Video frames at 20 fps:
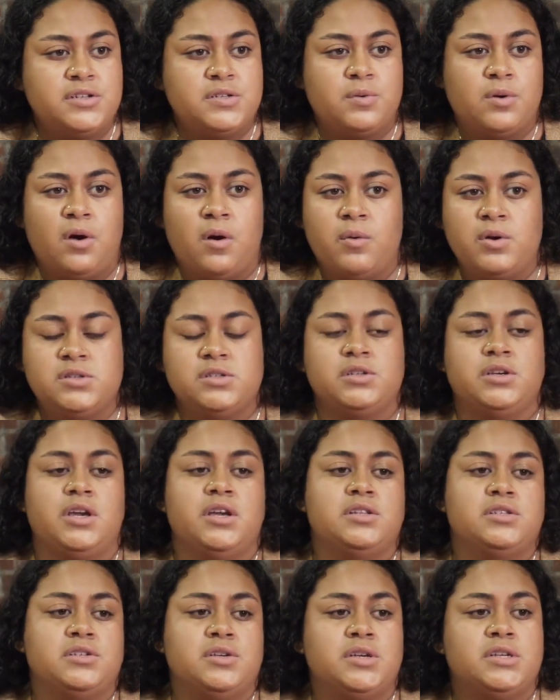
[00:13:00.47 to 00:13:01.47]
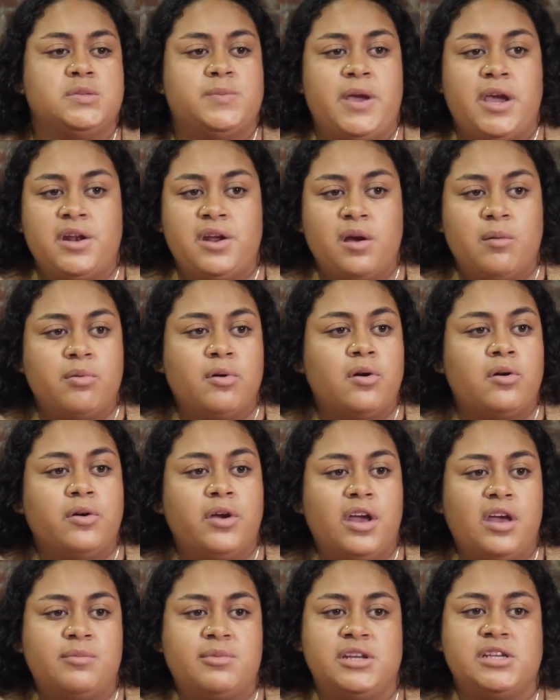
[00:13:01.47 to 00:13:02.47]
We're always looking to expand our
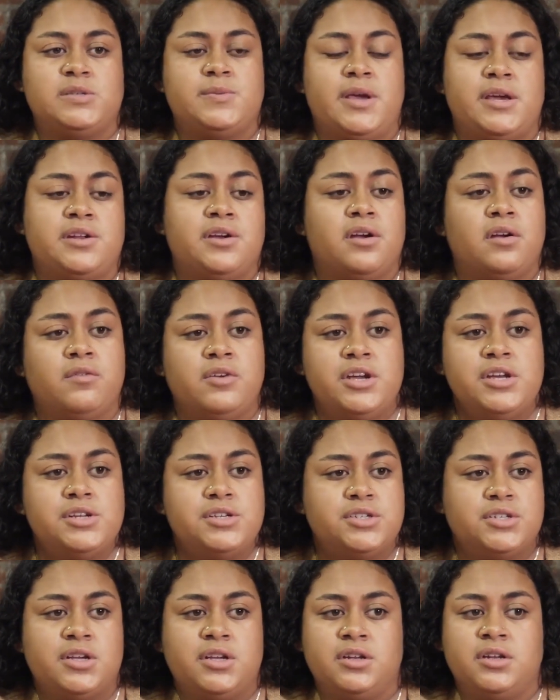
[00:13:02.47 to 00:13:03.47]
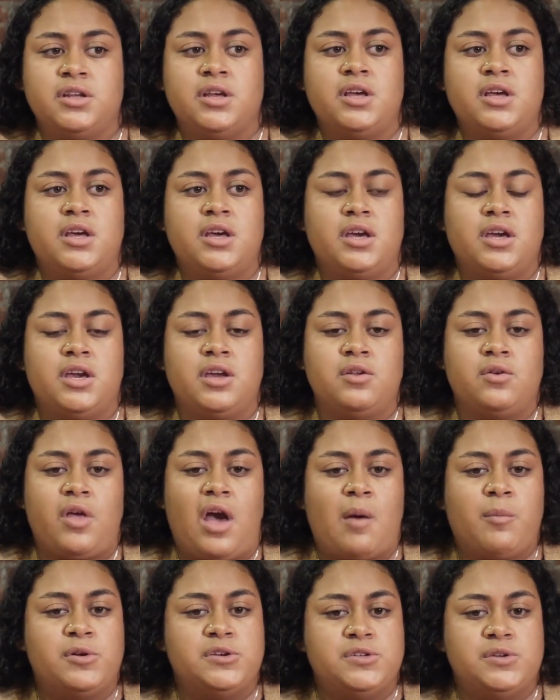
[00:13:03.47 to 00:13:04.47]
program and expand our reach and the
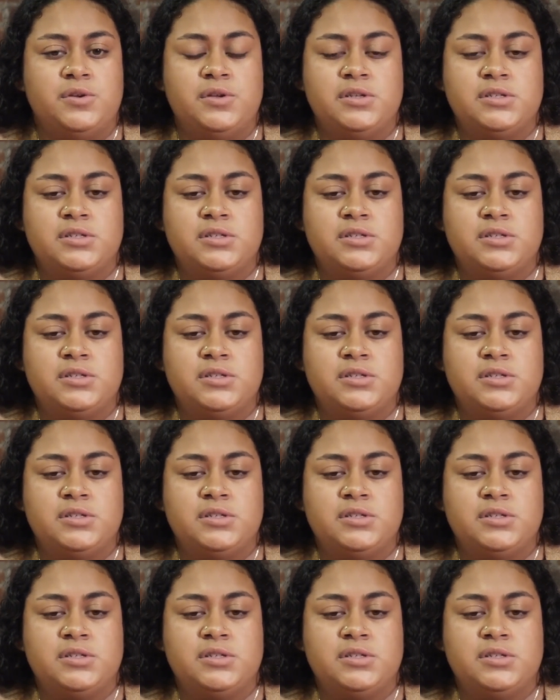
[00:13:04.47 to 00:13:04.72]
opportunities